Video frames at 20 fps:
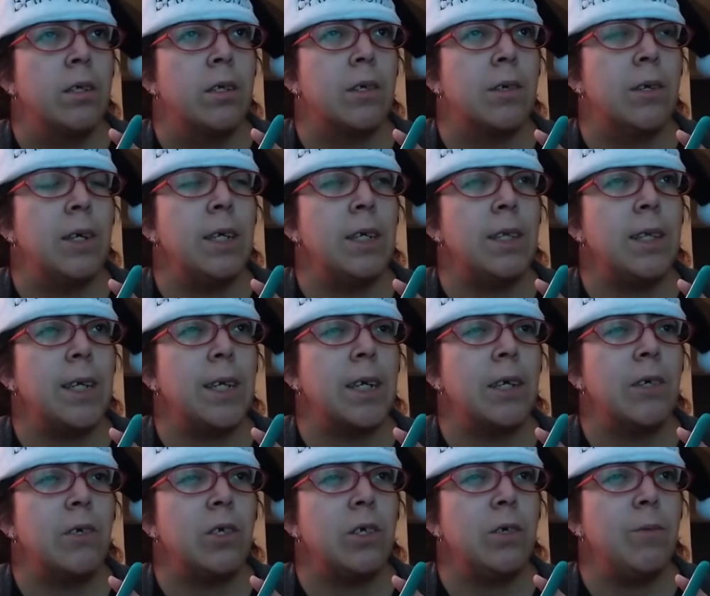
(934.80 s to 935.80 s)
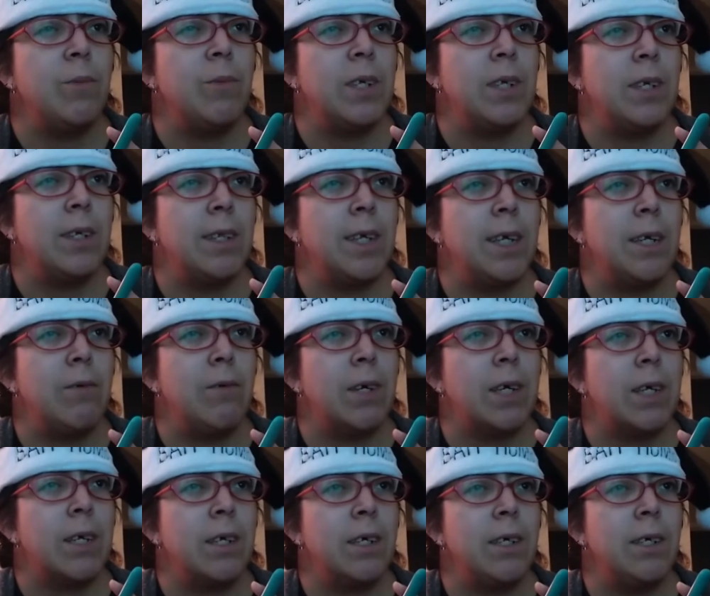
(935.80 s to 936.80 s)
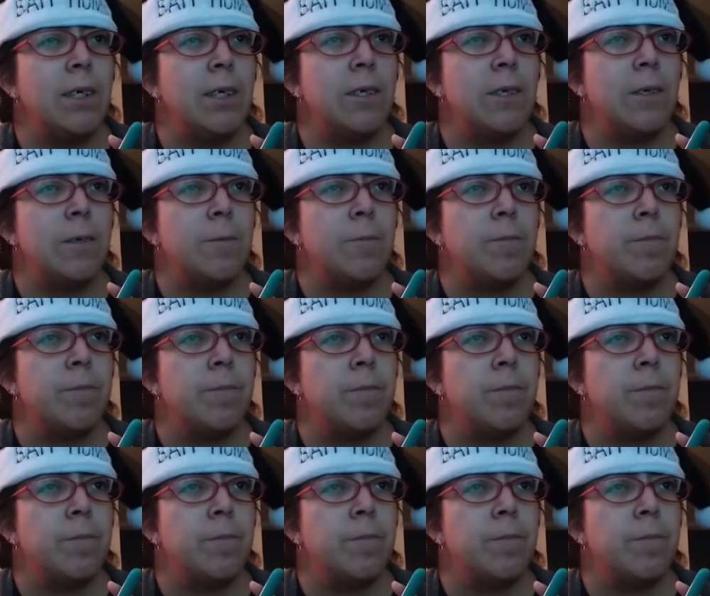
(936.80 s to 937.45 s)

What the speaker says: Is there anything else you've been in that I recognize?